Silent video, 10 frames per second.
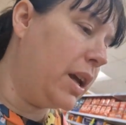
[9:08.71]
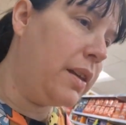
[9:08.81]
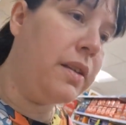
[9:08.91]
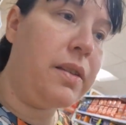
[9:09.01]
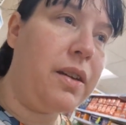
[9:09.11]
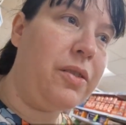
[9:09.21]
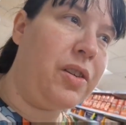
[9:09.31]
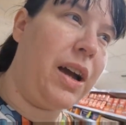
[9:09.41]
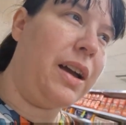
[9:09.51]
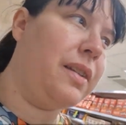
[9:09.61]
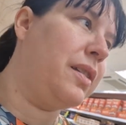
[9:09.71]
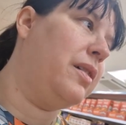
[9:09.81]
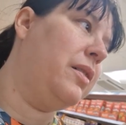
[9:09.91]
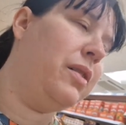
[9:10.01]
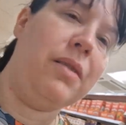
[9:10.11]
but yeah, there's no Jack, so
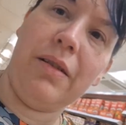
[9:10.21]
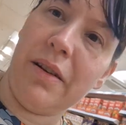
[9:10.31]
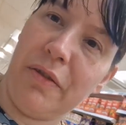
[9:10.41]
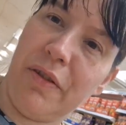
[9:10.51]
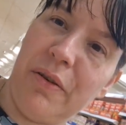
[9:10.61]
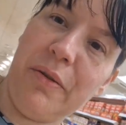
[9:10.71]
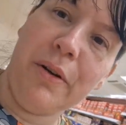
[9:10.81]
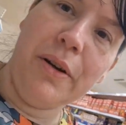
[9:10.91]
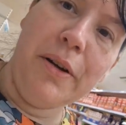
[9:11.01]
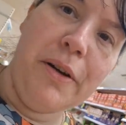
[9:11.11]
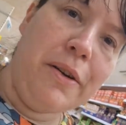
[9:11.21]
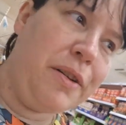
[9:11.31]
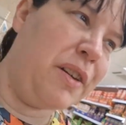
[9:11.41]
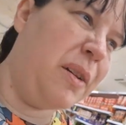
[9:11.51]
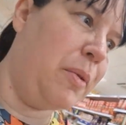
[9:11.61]
I kind of feel,
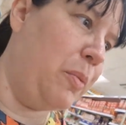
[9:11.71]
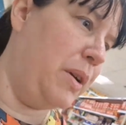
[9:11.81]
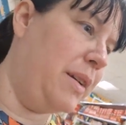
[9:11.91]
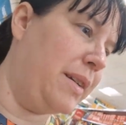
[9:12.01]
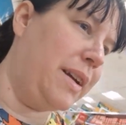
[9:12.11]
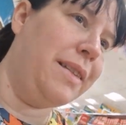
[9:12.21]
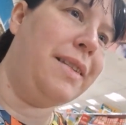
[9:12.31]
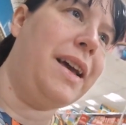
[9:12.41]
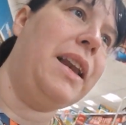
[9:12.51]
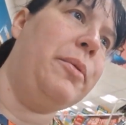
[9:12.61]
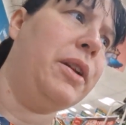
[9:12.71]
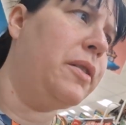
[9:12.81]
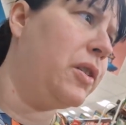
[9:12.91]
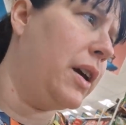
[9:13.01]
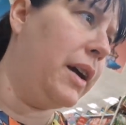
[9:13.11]
I don't know, a bit weird getting Sally with
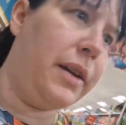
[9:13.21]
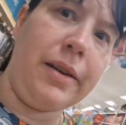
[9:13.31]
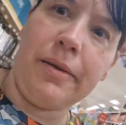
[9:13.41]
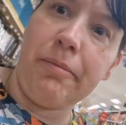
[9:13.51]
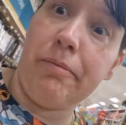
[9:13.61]
no Jack.